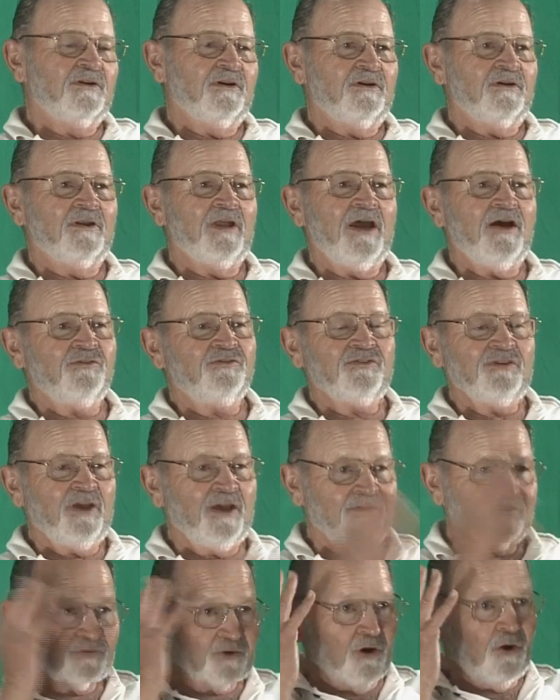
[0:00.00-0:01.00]
now she
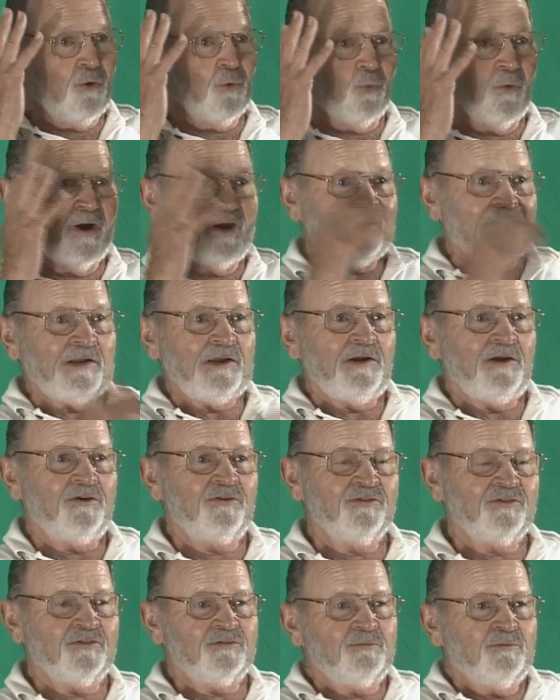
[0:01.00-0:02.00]
has all white hair.
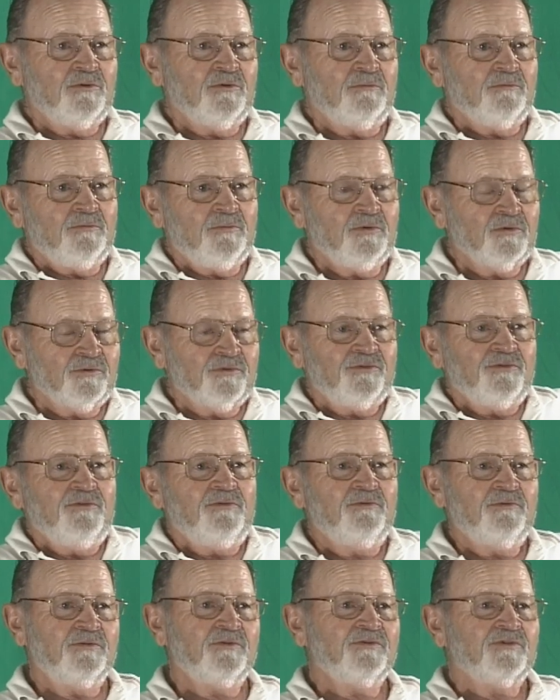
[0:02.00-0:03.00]
She's real real
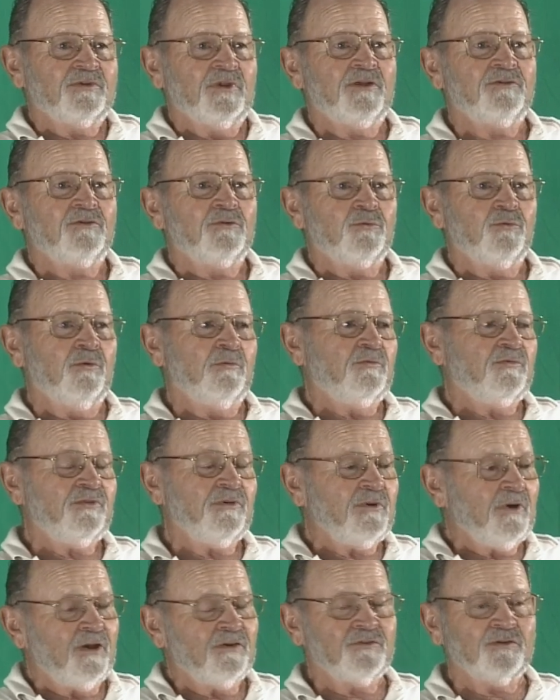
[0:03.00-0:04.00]
slender woman. She's
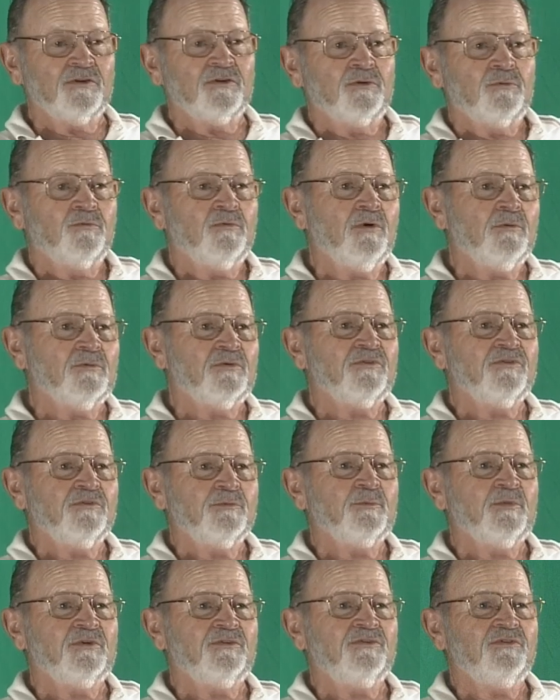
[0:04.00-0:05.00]
a nice looking woman,
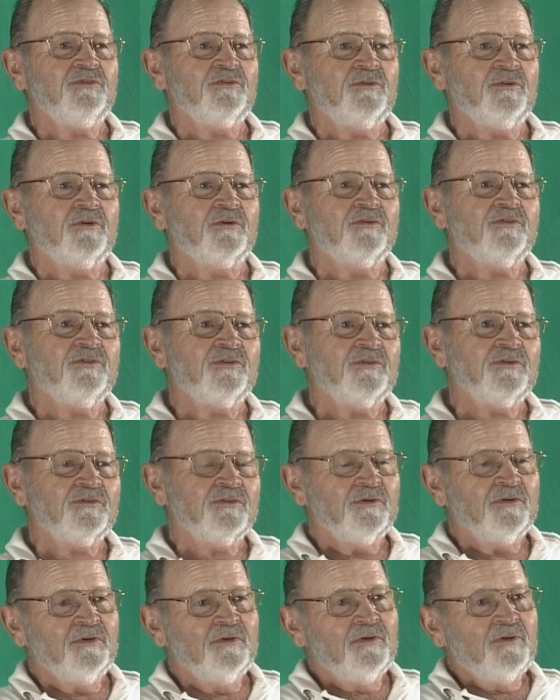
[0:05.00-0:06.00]
she, but she you know she's
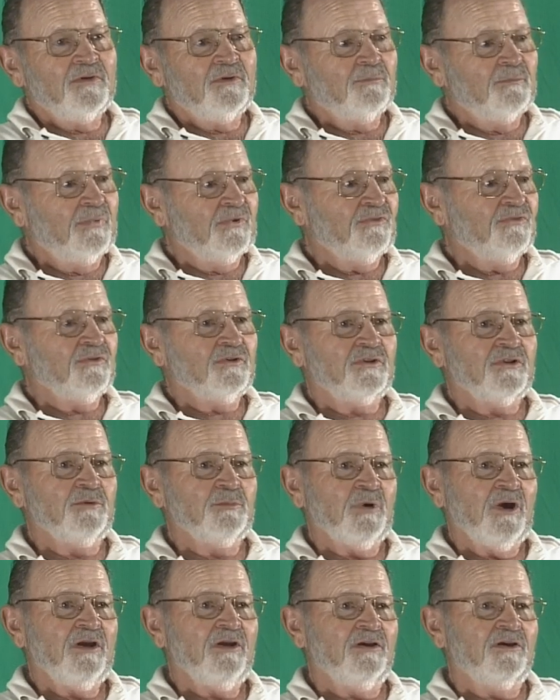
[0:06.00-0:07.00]
basically
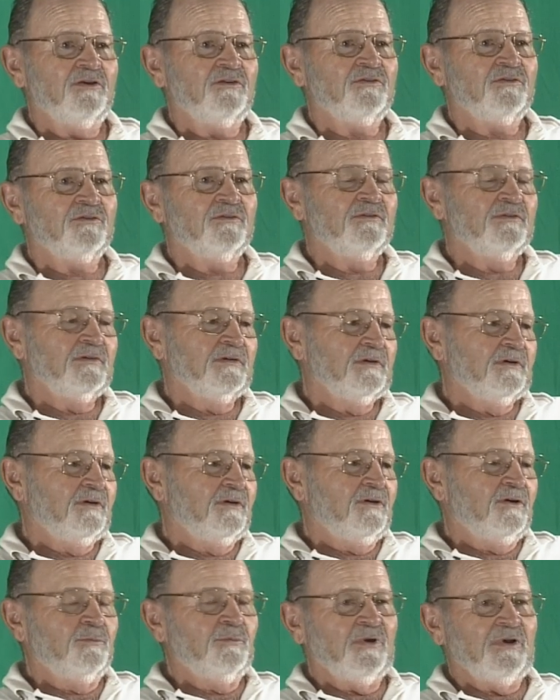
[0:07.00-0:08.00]
my age.
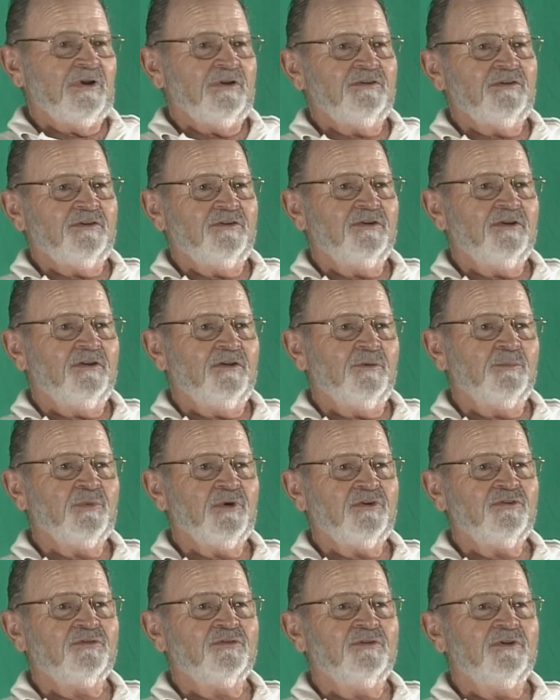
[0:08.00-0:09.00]
But at the time, the
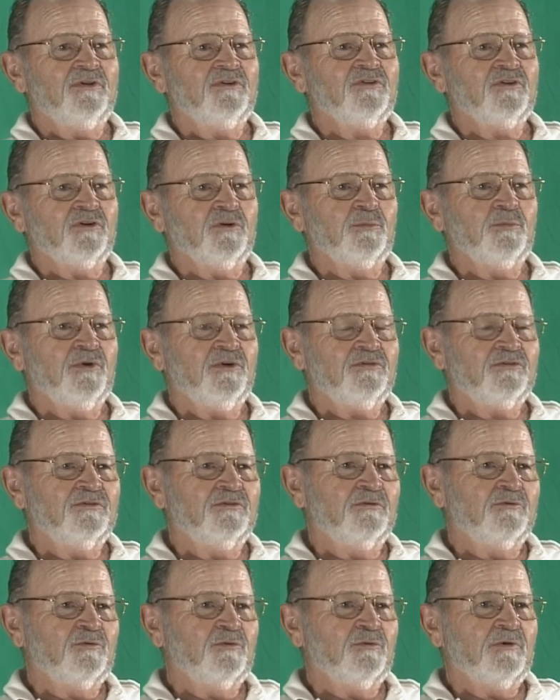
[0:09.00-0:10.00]
picture they took a picture
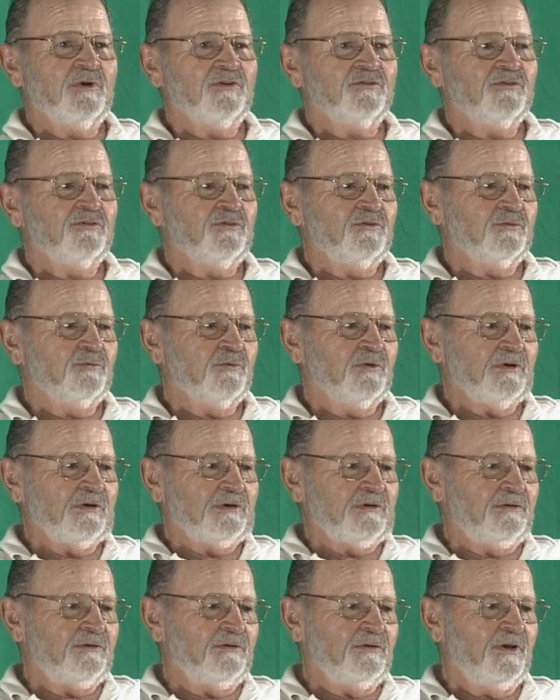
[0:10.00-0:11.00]
of her while she was
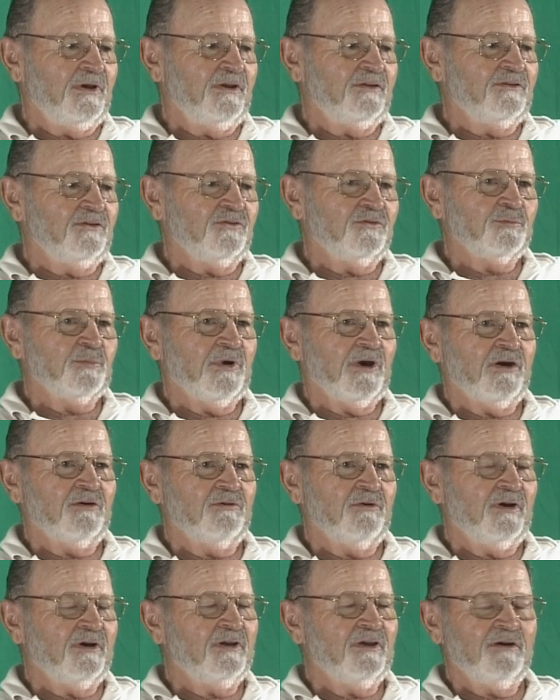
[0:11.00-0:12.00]
working at this
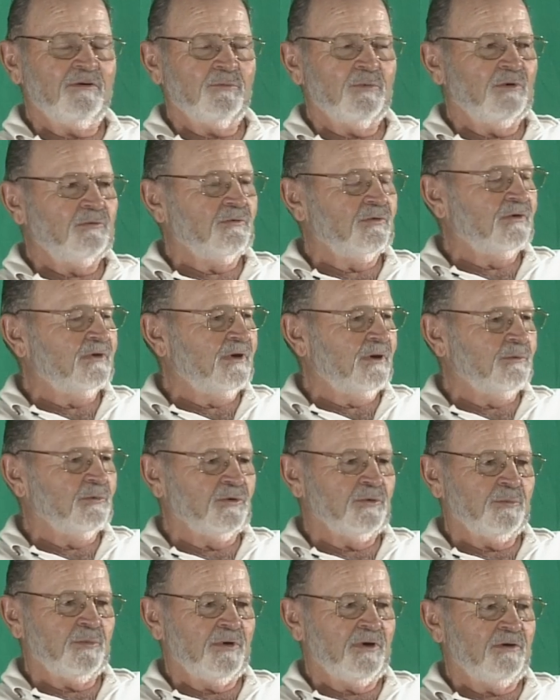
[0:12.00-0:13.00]
pottery. I can't remember the name of
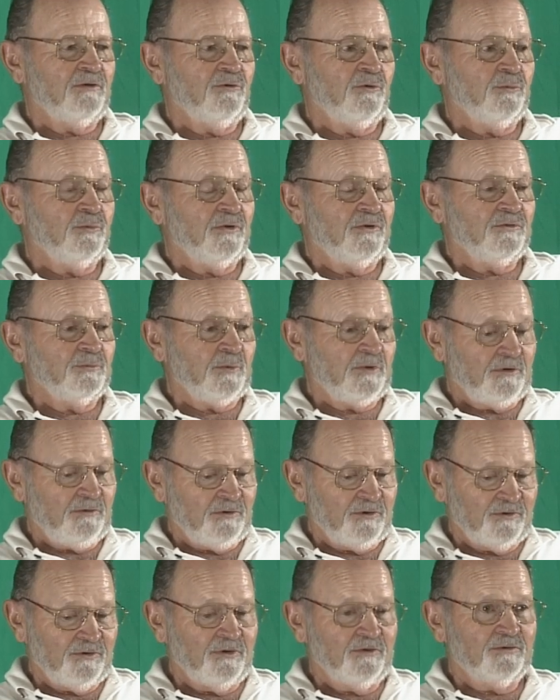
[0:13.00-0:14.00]
the pottery place, but it
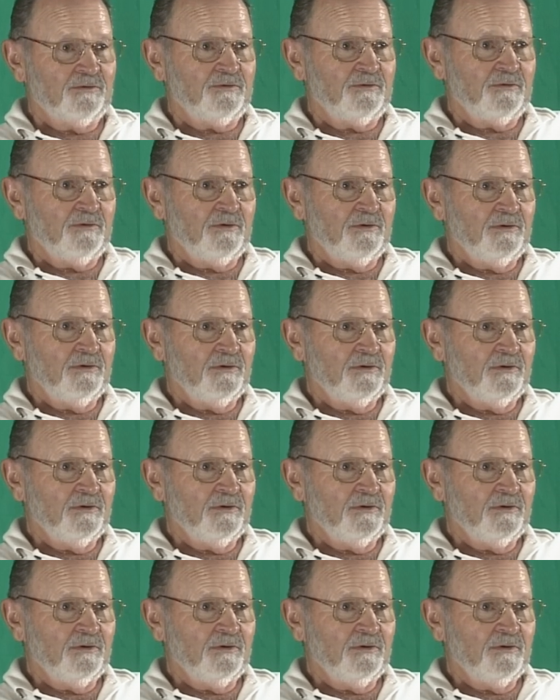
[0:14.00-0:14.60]
is it, right?